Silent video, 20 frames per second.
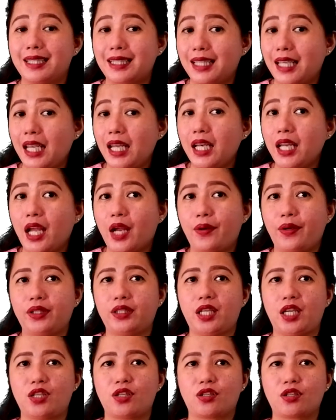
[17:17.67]
Skin
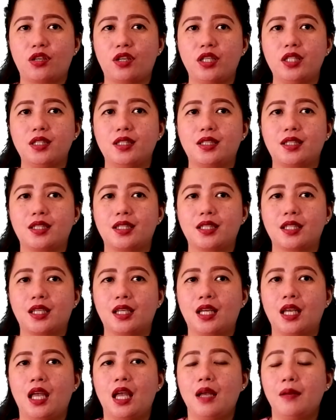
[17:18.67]
irritations,
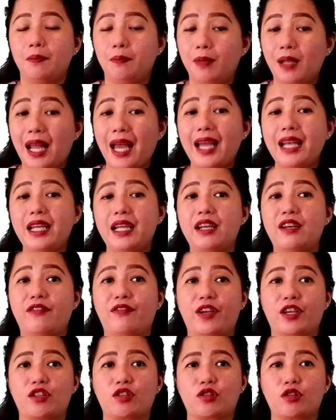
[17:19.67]
blood
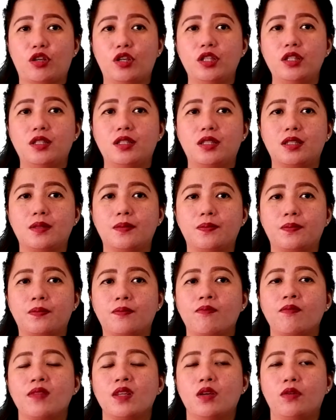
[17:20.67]
infections,
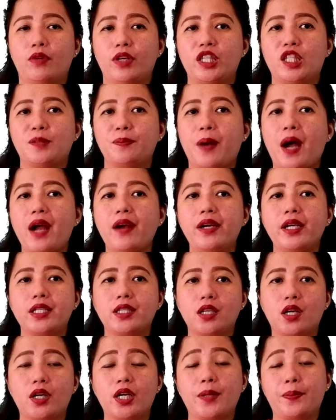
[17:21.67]

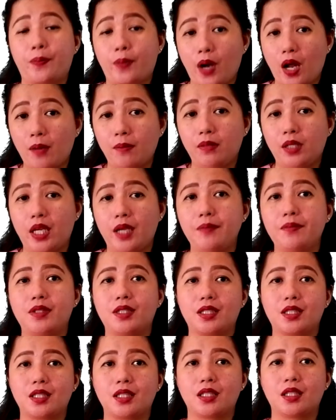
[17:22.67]
respiratory
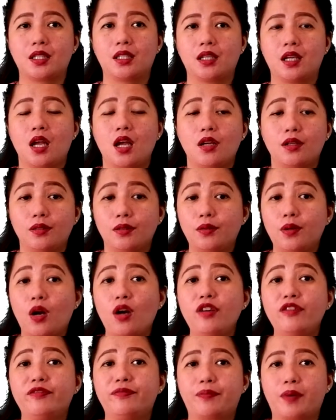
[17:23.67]
problems,
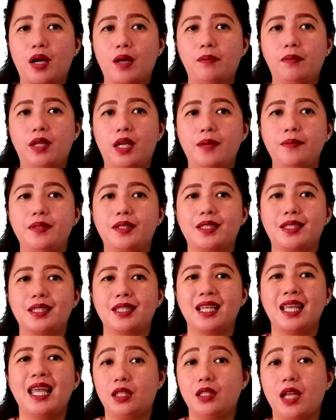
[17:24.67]
growth problems,
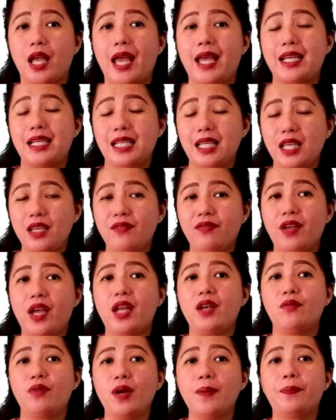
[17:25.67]
and
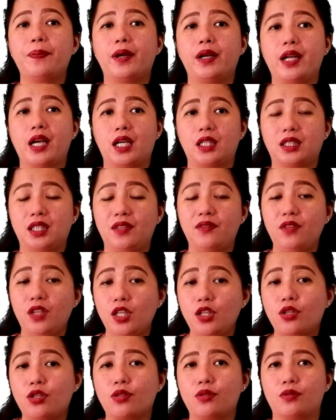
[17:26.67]
even reproductive
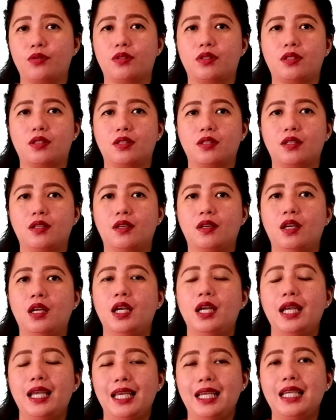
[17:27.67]
issues.
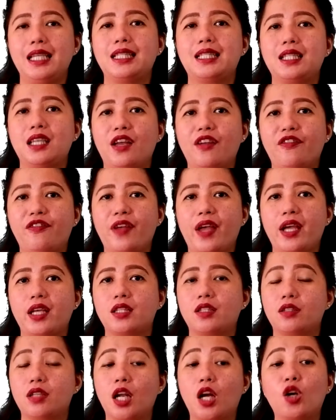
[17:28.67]
Its
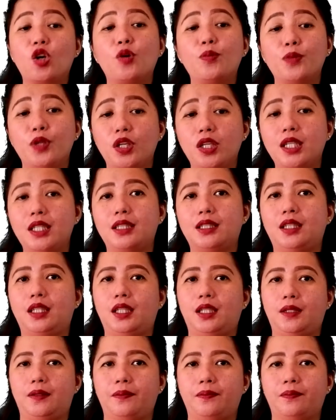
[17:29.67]
effect to the
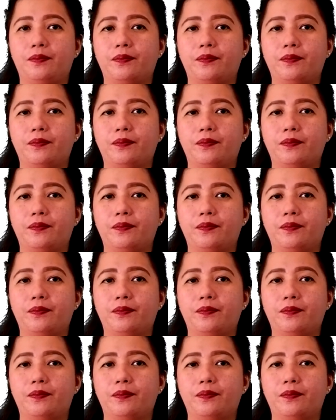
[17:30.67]
community.